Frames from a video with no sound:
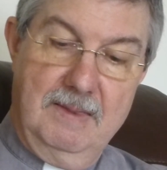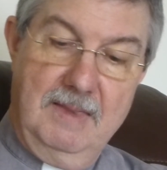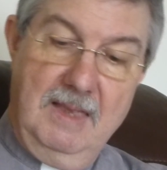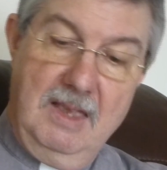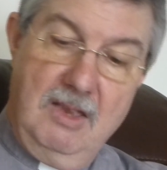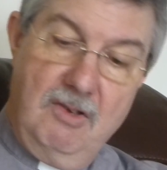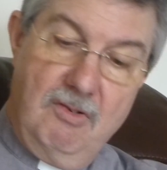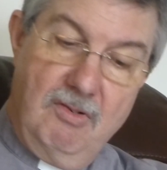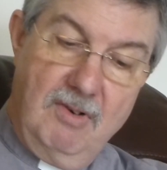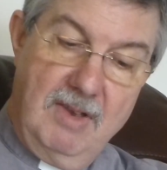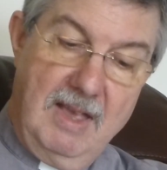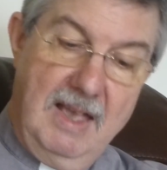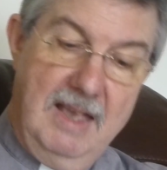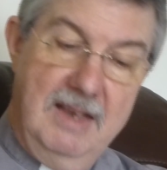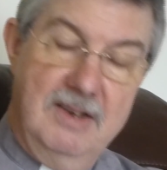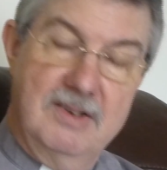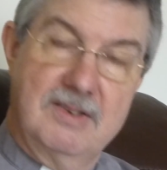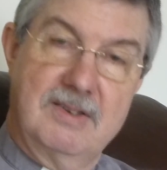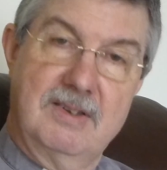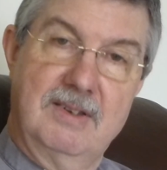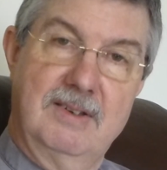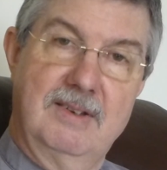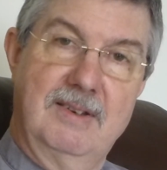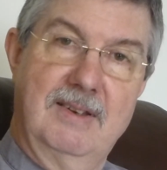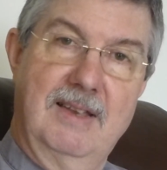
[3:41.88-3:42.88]
they
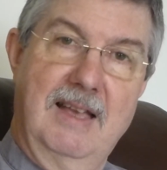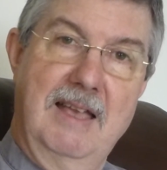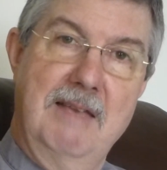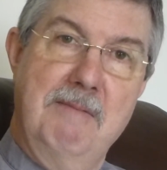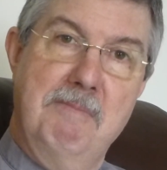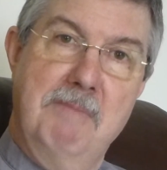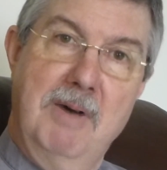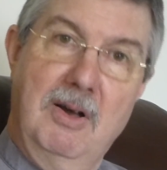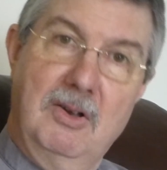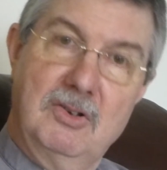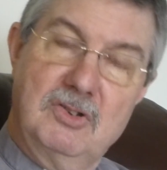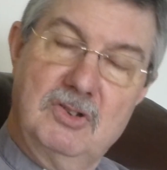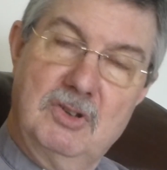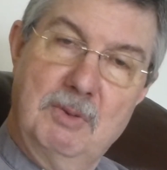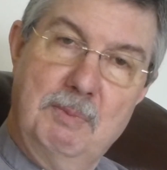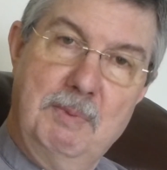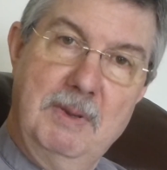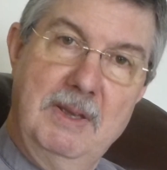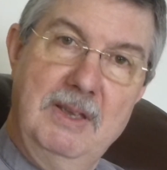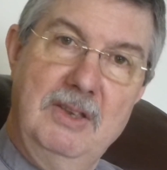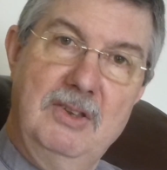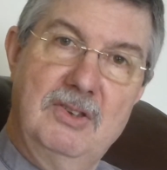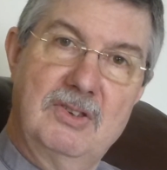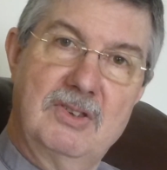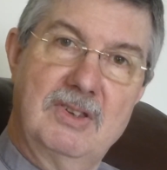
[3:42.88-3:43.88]
create a
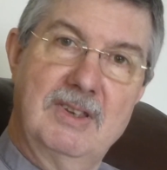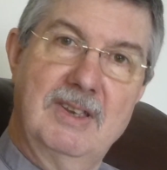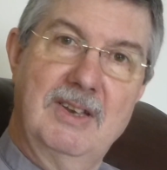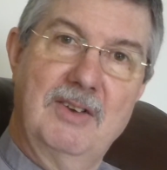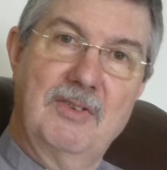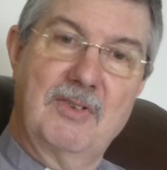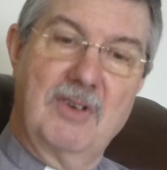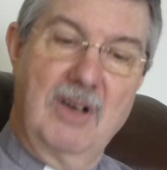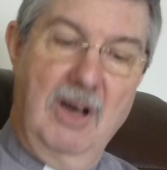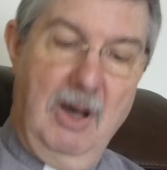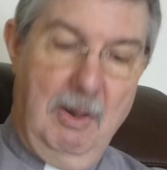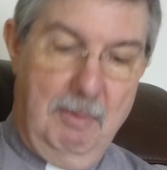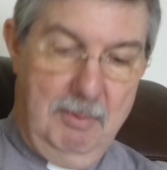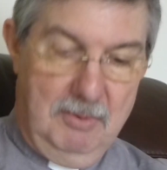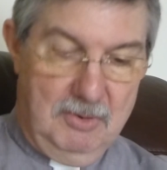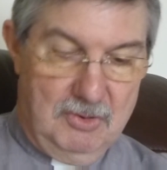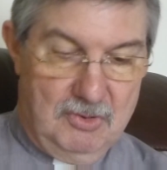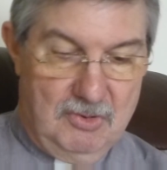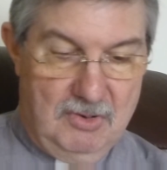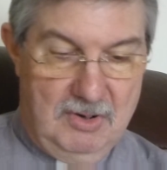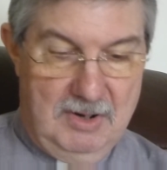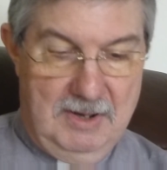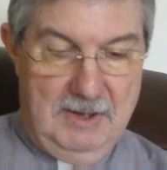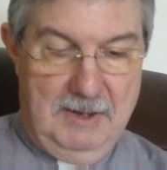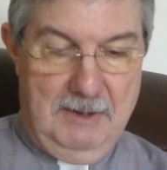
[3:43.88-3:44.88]
masterpiece of
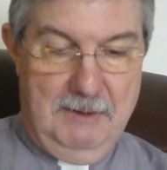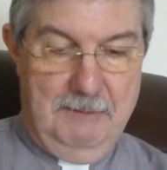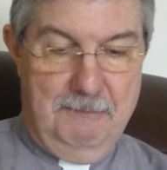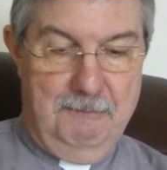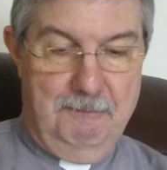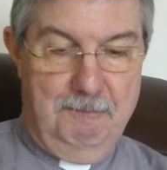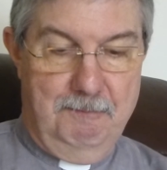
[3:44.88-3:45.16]
carpentry.